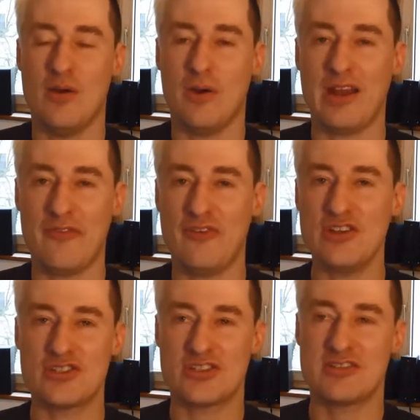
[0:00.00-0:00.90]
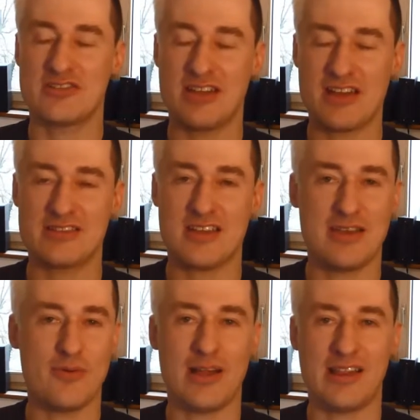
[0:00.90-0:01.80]
when I finished this, did I
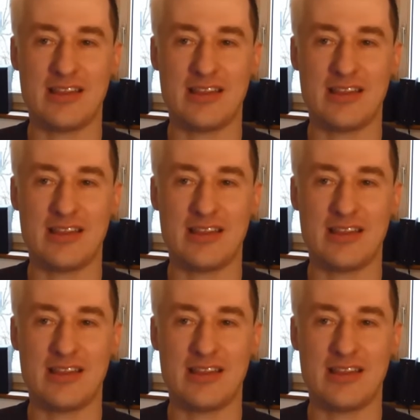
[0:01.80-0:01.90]
say, well,